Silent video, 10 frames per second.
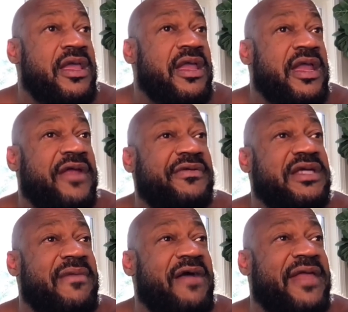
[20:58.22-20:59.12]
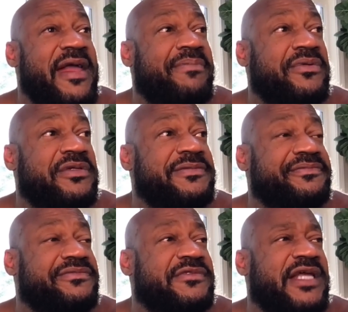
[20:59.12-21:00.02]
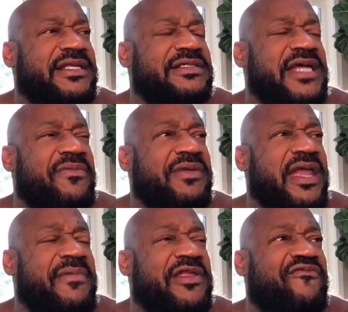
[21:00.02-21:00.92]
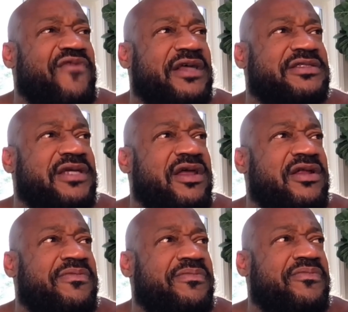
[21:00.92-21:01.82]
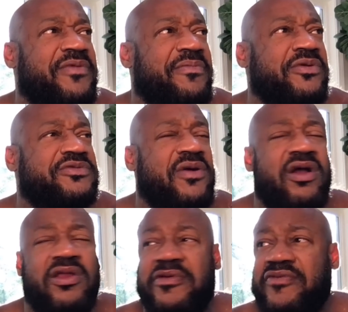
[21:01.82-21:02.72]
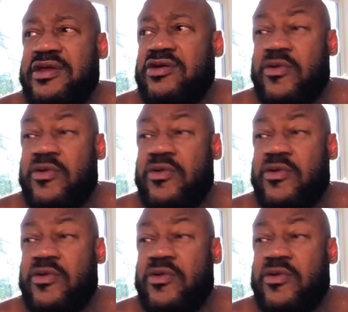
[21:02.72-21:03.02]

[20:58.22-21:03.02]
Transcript: And every time I got booted, like that time we came out the Fox Theater, the boots were all over the vehicle,